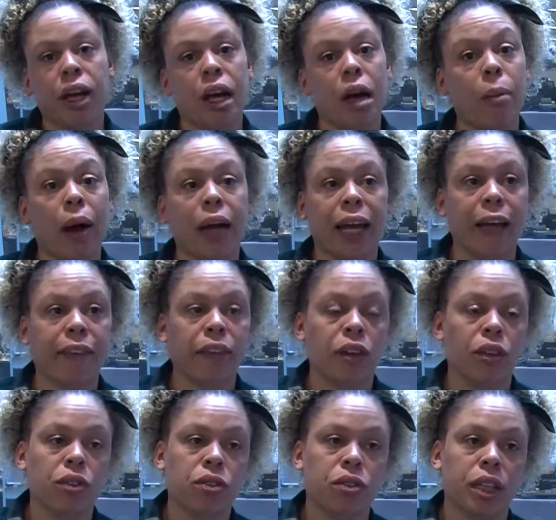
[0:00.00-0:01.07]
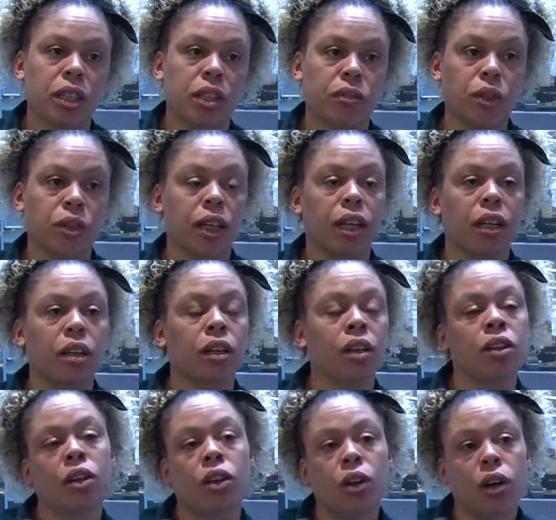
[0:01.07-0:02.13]
about getting those interviews in
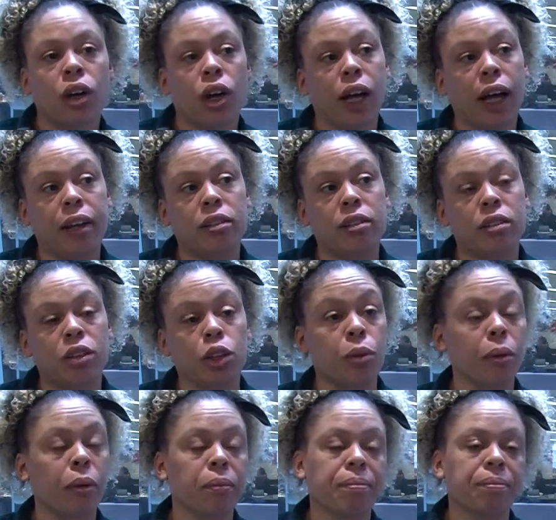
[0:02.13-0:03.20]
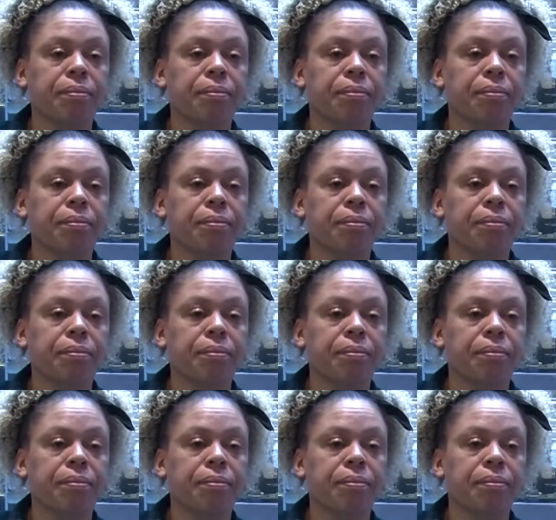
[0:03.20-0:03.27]
and who we want.